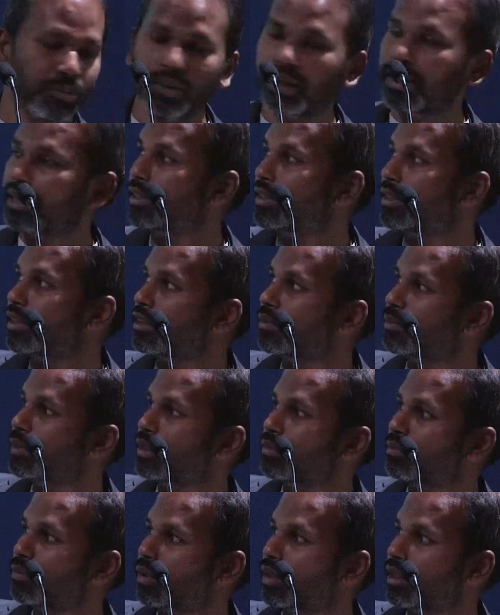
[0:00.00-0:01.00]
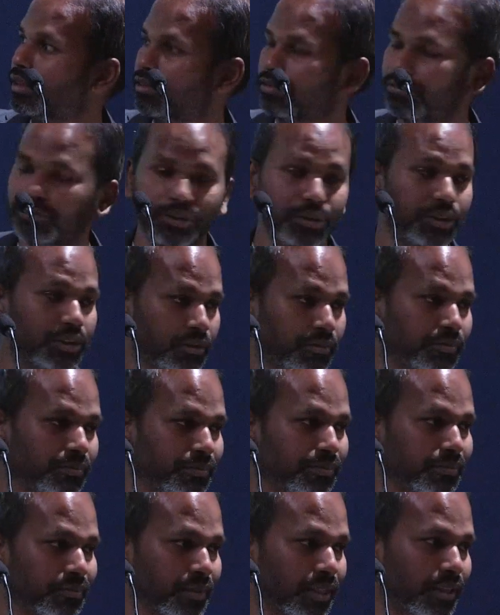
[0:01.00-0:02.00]
Well, ATSP is more like the future,
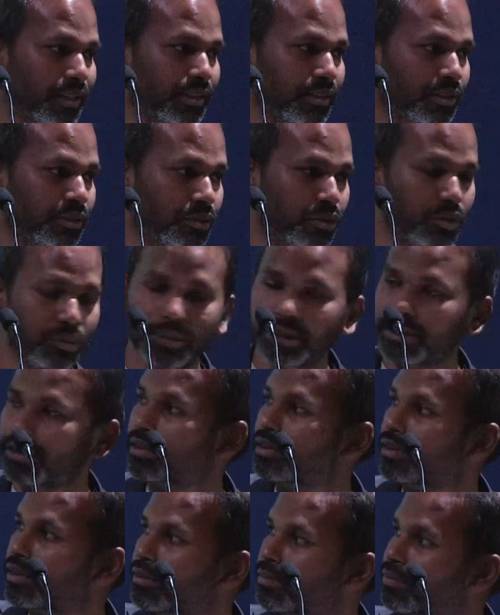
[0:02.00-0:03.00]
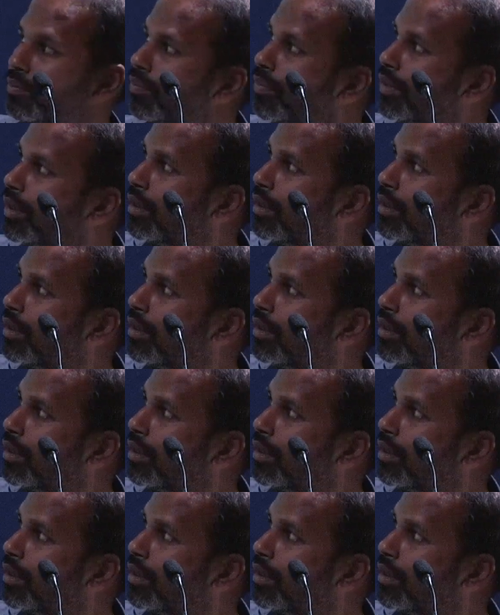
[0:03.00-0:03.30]
the to-be system.